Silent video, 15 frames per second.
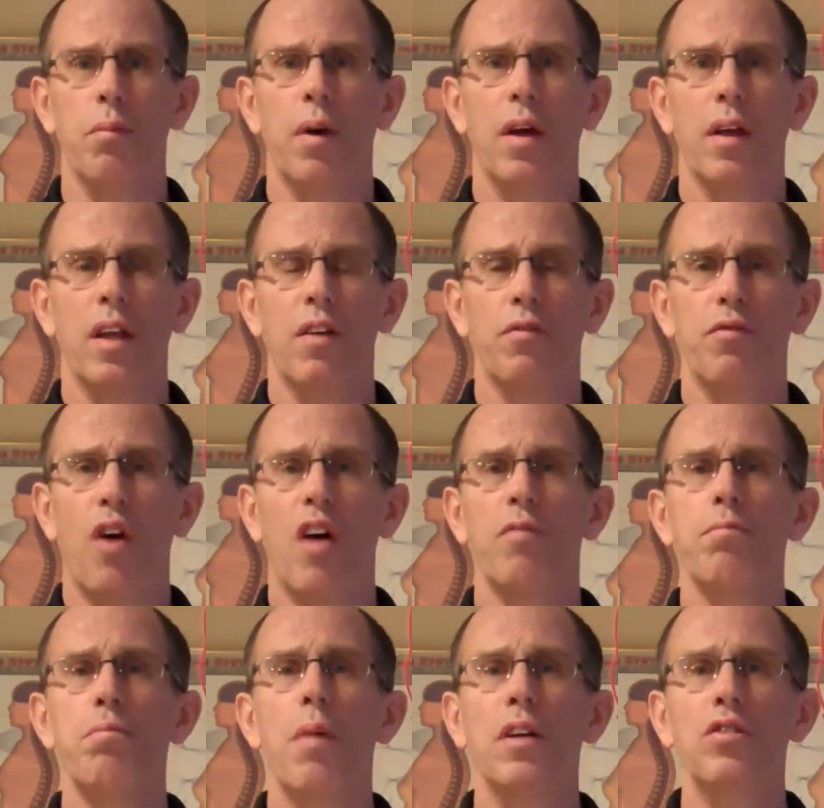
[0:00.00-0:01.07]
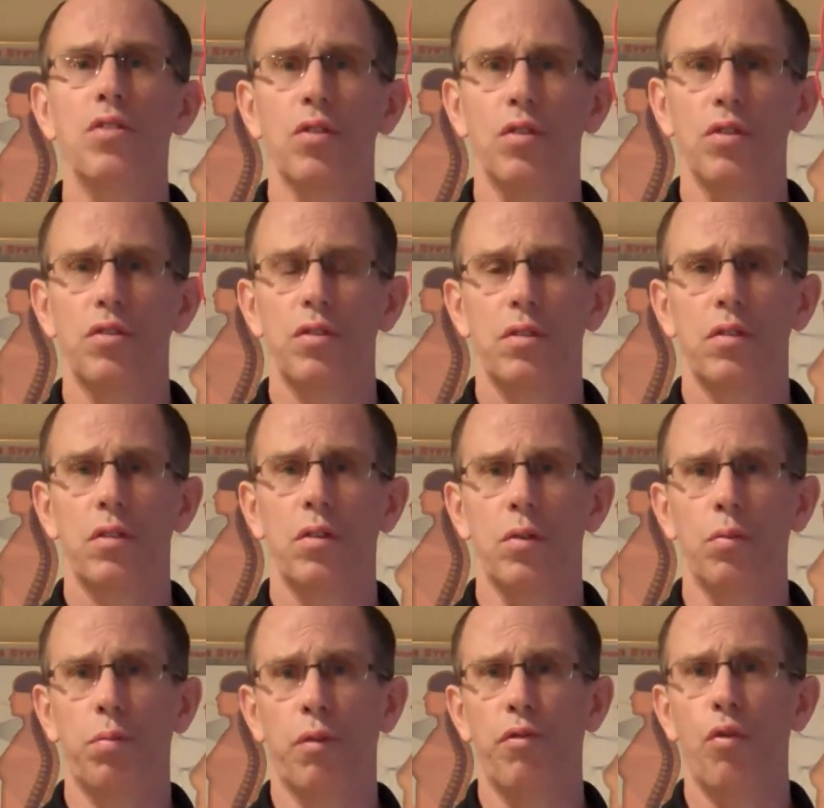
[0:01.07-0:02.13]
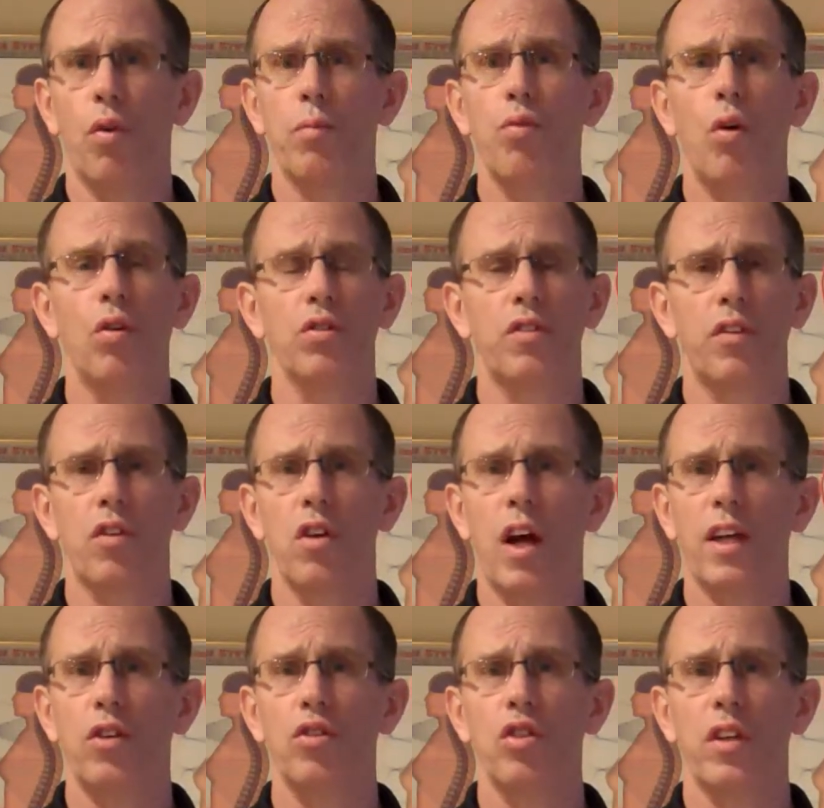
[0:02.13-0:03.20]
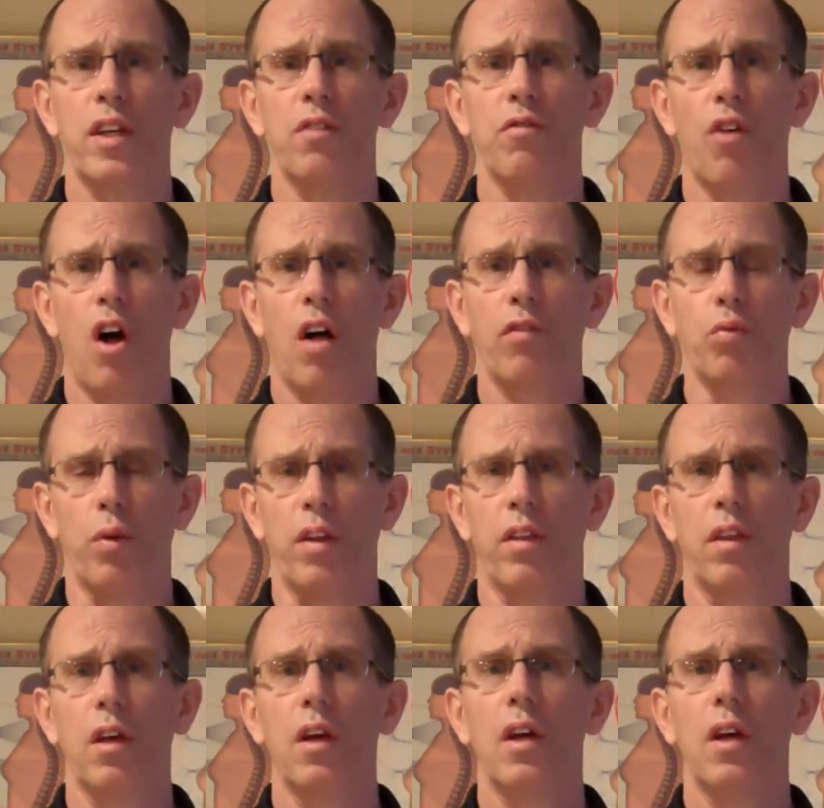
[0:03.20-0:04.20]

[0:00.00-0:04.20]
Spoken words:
involve muscles to perform roles that they're not usually involved with.